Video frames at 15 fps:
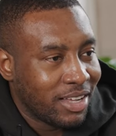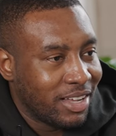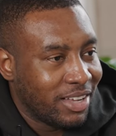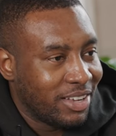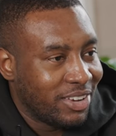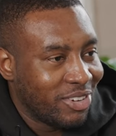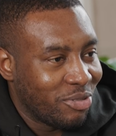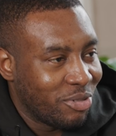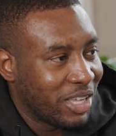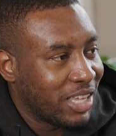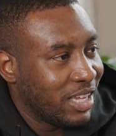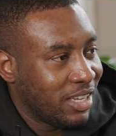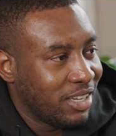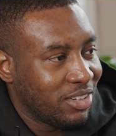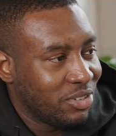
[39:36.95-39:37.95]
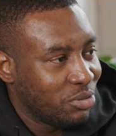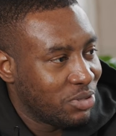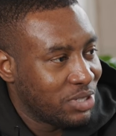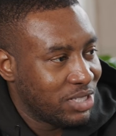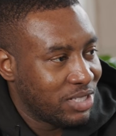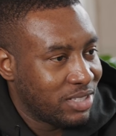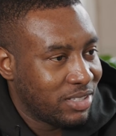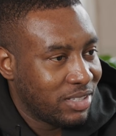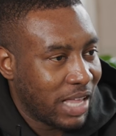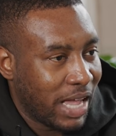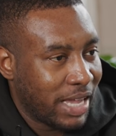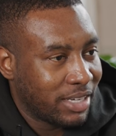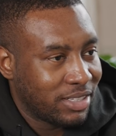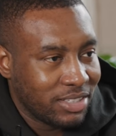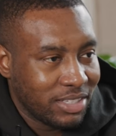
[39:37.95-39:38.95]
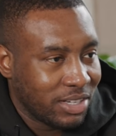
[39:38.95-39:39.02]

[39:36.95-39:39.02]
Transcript: uh, Nowicki, who is like,